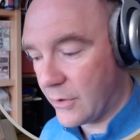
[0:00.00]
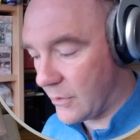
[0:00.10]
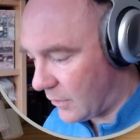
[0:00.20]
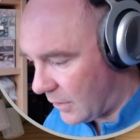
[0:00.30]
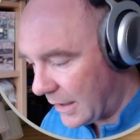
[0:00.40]
So
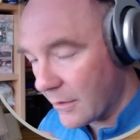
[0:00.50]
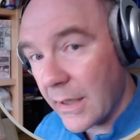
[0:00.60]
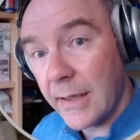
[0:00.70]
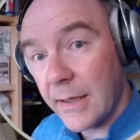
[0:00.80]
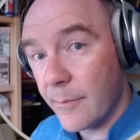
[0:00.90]
you'll hear that
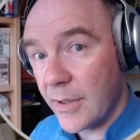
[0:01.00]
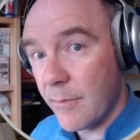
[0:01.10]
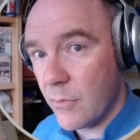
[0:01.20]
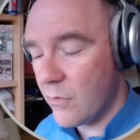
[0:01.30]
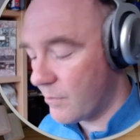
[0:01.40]
little bit of
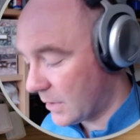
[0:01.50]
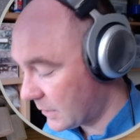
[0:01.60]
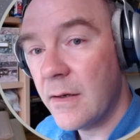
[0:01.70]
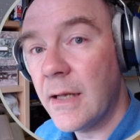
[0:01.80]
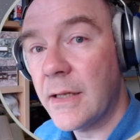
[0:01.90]
movement.
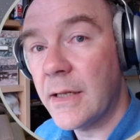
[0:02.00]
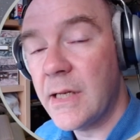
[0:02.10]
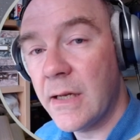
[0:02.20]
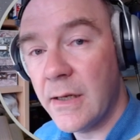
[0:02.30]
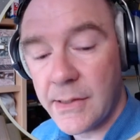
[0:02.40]
Now let's
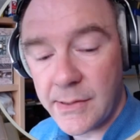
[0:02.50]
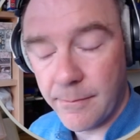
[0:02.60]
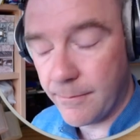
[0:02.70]
take a listen.